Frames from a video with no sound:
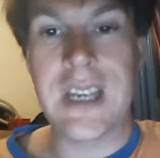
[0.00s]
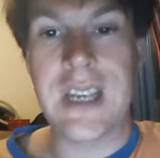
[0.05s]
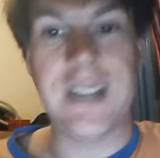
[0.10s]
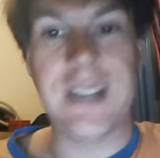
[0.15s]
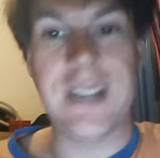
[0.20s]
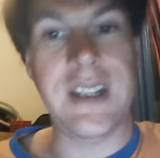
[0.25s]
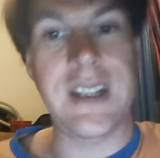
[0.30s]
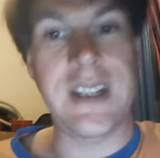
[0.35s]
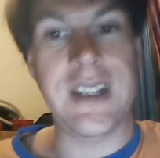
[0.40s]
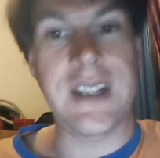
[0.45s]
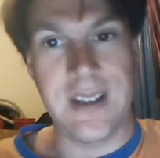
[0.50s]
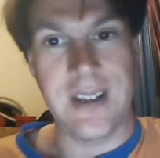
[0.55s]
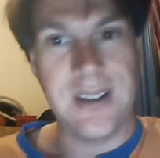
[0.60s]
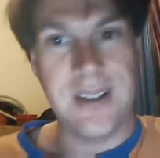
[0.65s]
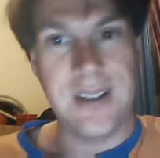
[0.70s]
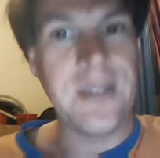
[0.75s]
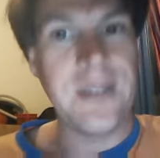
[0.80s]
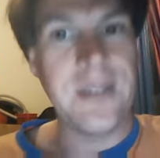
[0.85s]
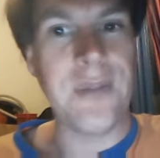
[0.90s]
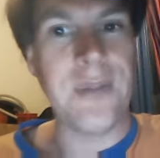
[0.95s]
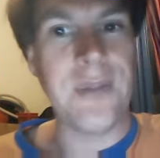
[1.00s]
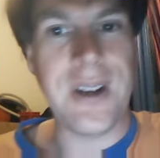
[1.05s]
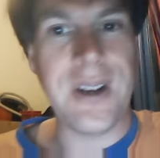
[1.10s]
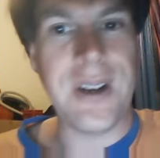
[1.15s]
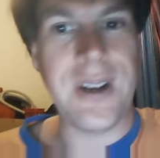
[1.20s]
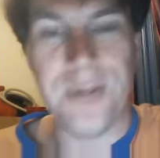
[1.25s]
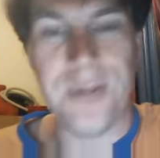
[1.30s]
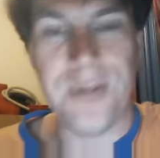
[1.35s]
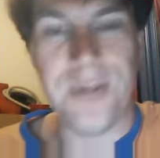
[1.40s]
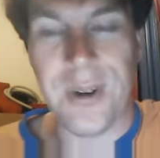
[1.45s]
and then went
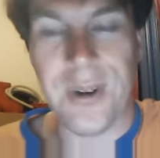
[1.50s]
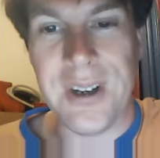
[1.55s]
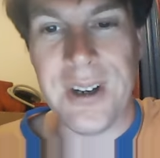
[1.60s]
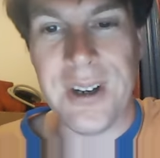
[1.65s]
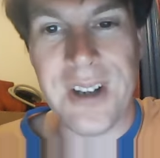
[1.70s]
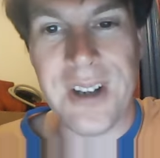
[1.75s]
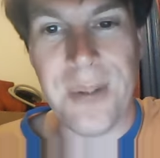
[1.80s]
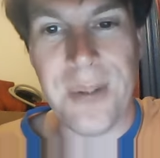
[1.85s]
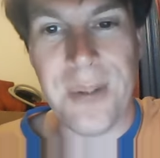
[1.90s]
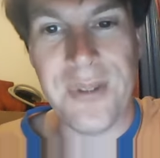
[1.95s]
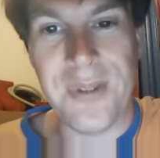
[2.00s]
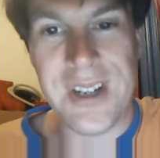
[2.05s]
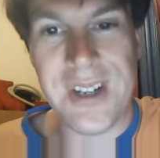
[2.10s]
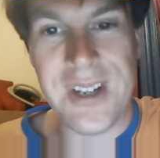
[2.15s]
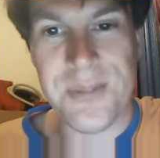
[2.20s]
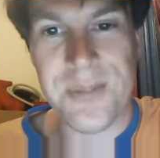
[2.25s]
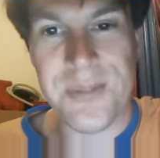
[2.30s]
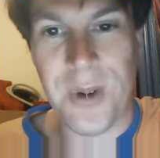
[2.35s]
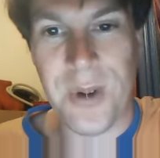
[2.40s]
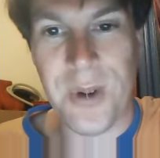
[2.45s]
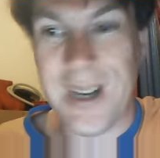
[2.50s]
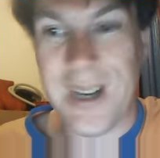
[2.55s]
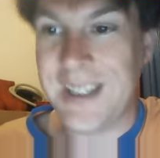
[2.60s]
on for a couple of years more,